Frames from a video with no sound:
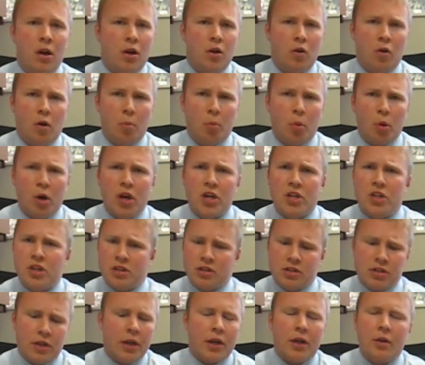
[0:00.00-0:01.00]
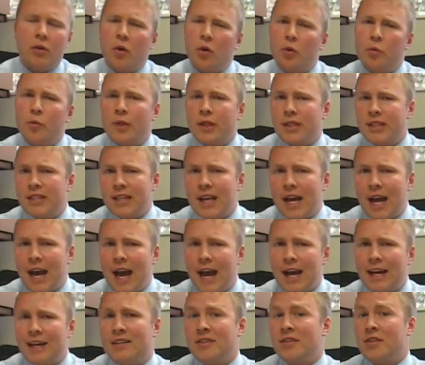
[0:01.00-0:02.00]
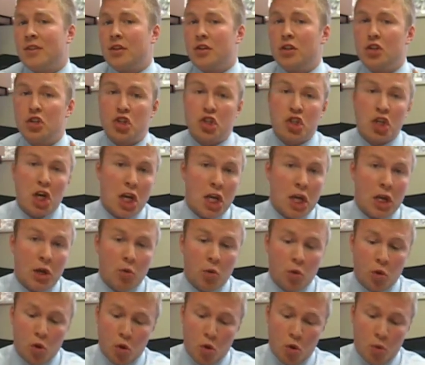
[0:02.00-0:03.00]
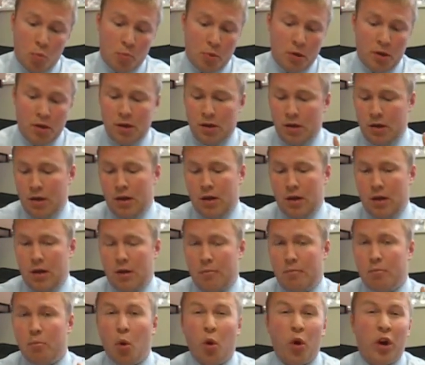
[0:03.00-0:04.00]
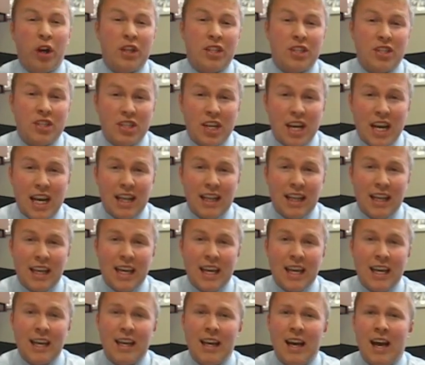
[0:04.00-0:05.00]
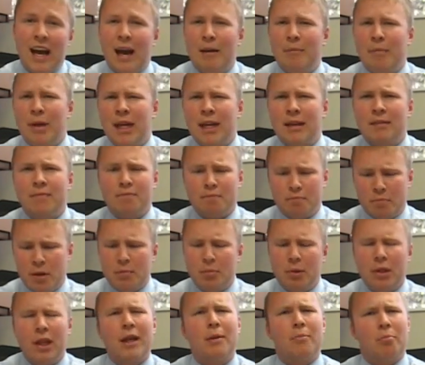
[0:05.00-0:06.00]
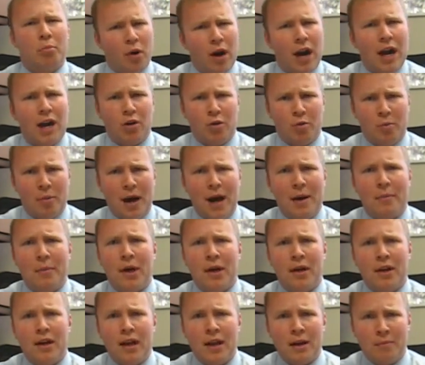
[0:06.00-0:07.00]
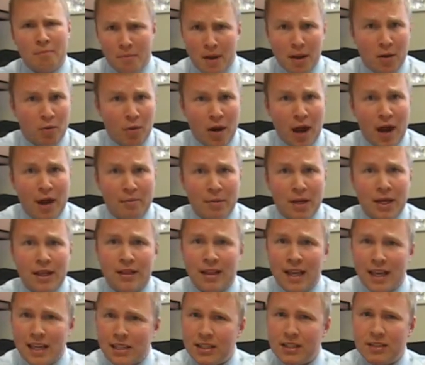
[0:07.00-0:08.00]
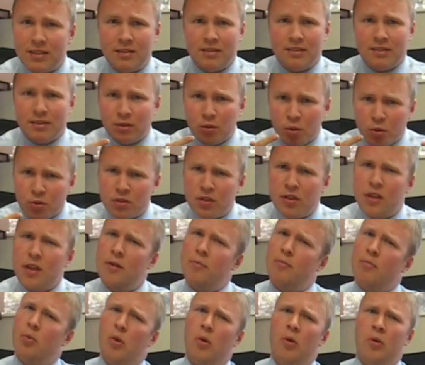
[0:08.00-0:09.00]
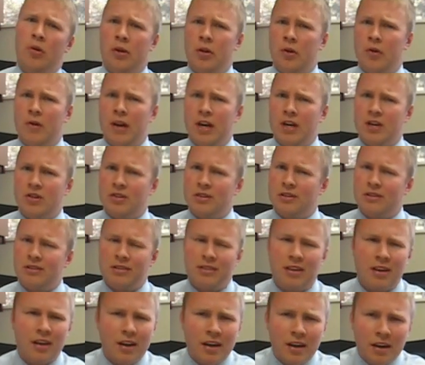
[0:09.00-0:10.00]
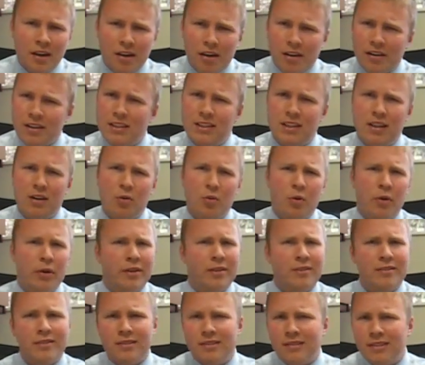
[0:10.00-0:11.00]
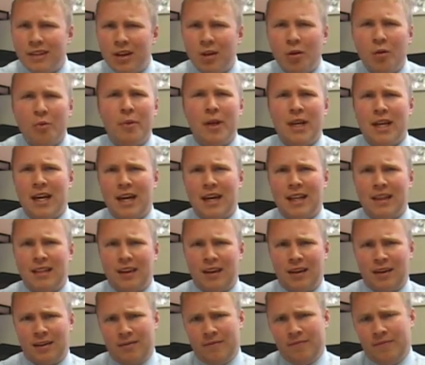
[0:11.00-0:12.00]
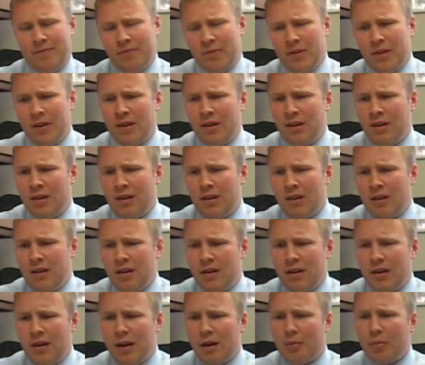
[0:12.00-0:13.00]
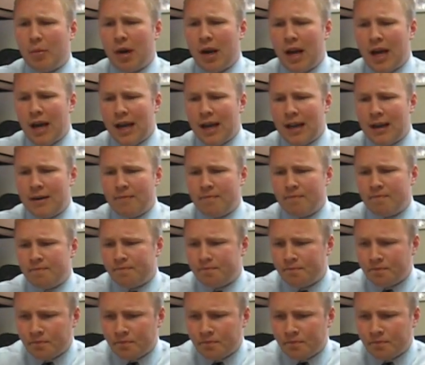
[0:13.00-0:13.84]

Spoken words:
corporations like Goldman Sachs, Citigroup, Morgan Stanley. I mean, people like Barack Obama and Mitt Romney. Those are the important donations. All these little ones, they don't mean anything. Number 9,